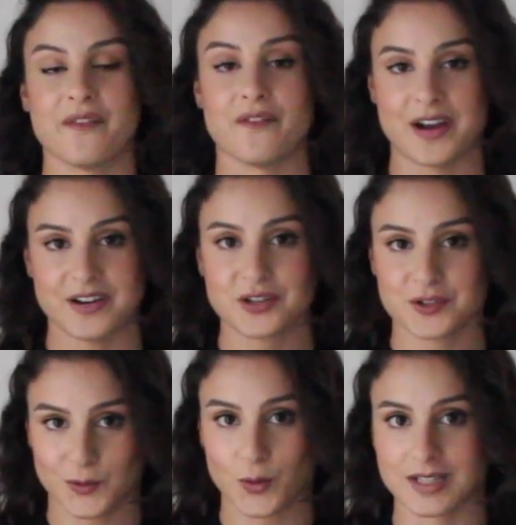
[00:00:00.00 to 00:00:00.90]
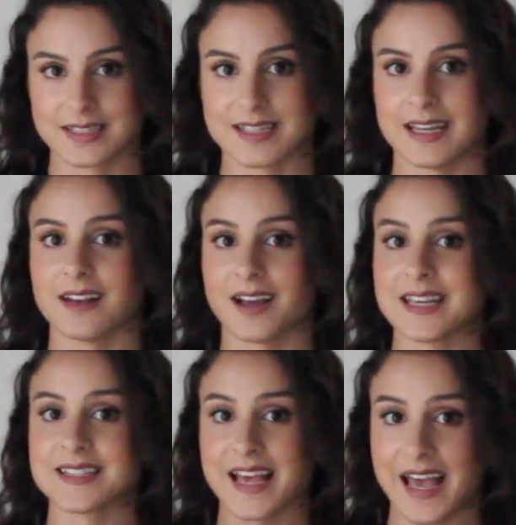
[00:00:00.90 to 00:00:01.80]
Very good quality,
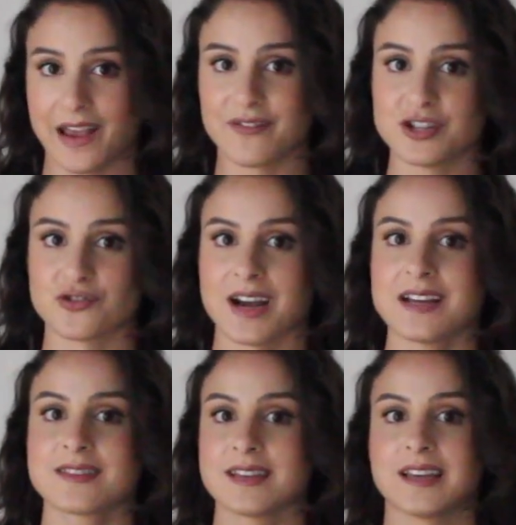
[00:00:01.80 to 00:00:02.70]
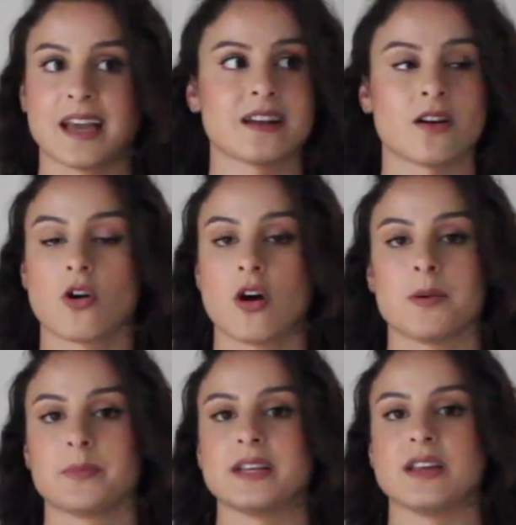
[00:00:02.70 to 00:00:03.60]
like it's a heavy dress. Again, I
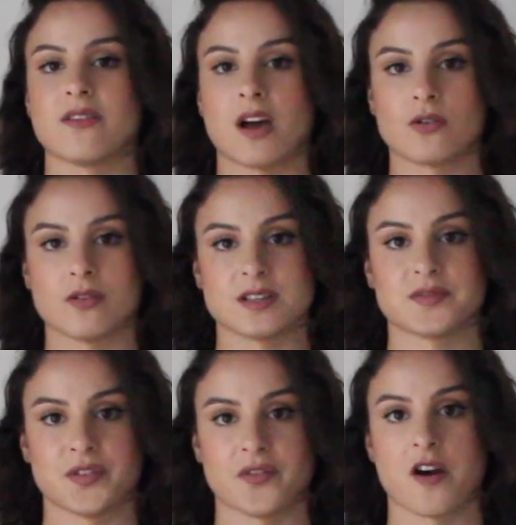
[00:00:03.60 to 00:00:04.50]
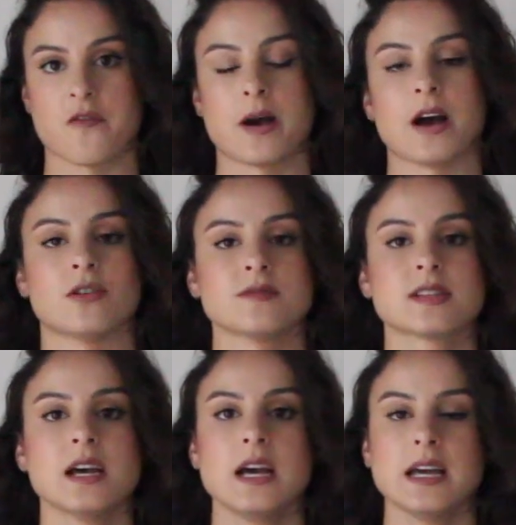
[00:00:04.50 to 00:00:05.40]
can't believe that I got this for
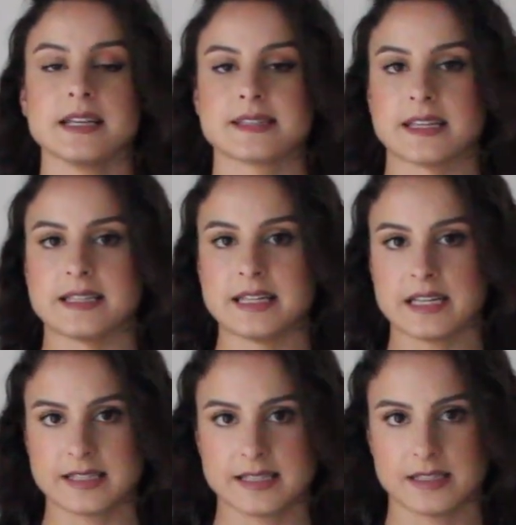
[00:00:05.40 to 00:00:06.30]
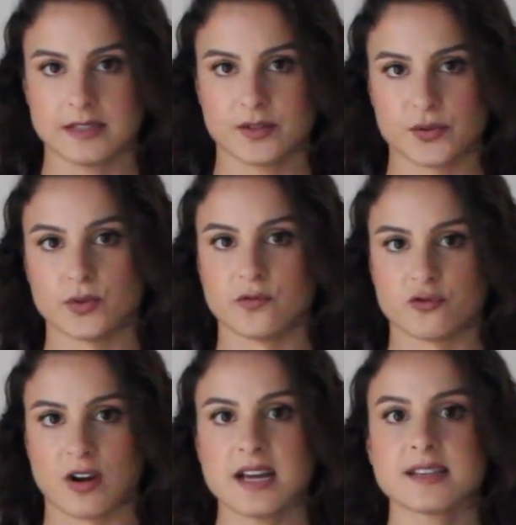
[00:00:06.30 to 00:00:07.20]
£5. It's a knit sort
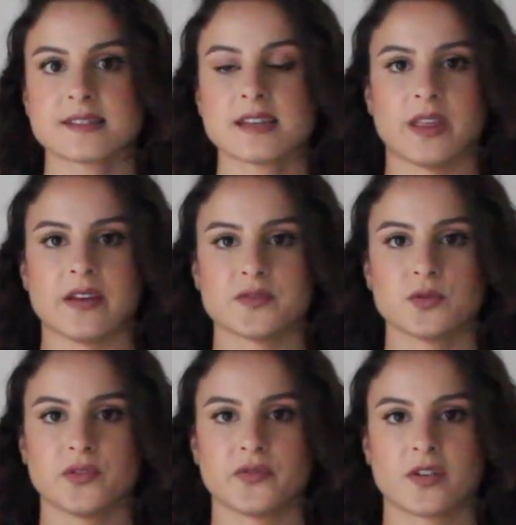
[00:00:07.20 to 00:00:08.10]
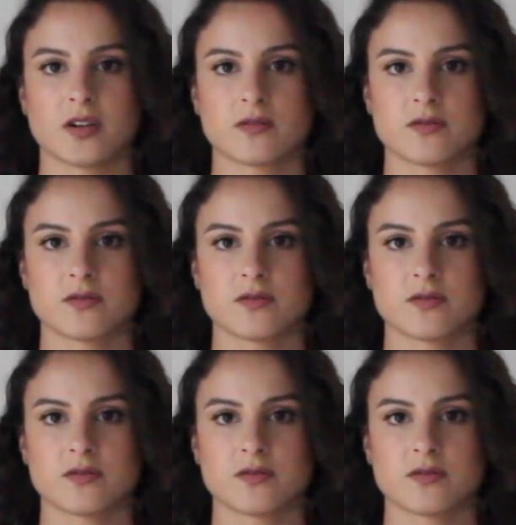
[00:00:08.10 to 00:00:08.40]
of dress. They've sort of